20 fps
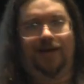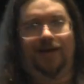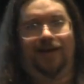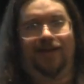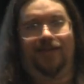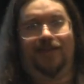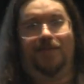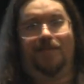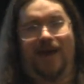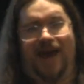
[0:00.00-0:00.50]

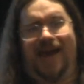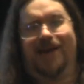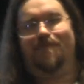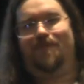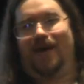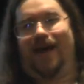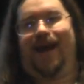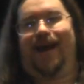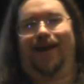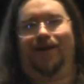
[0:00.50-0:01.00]
The main
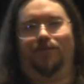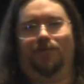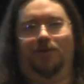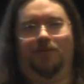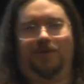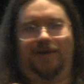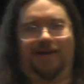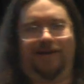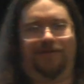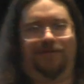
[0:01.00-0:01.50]
pain will
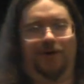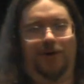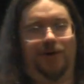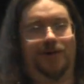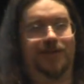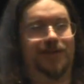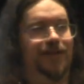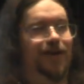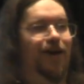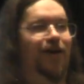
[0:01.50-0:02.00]
be
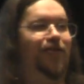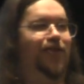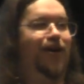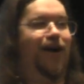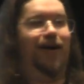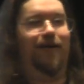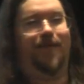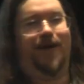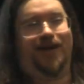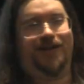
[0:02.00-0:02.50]
focusing on the
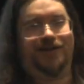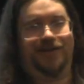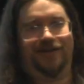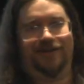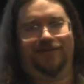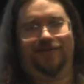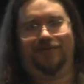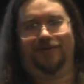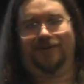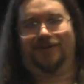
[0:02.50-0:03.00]

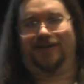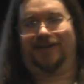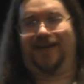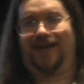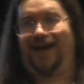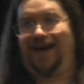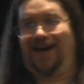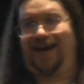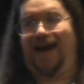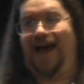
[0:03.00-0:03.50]
automation, which
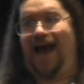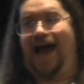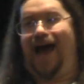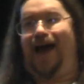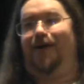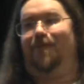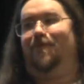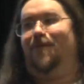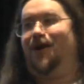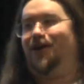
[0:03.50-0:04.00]
again,
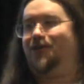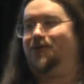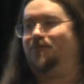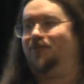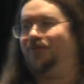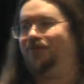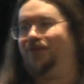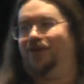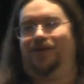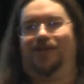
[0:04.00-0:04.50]
I much
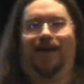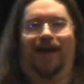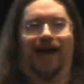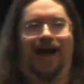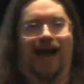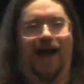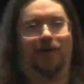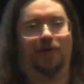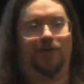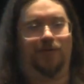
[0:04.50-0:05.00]
prefer
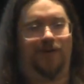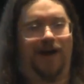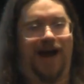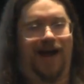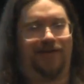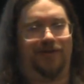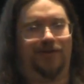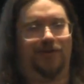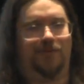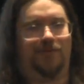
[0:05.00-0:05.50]
that. I would
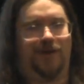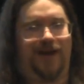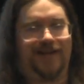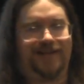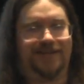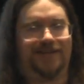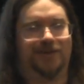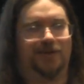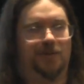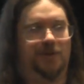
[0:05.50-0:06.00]
rather
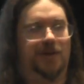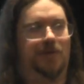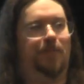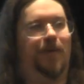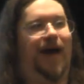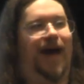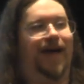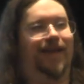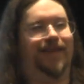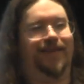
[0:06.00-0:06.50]
wrestle with
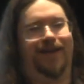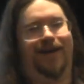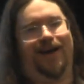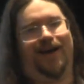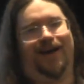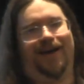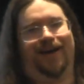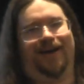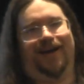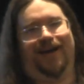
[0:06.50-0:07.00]

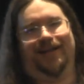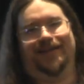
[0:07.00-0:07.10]
Python and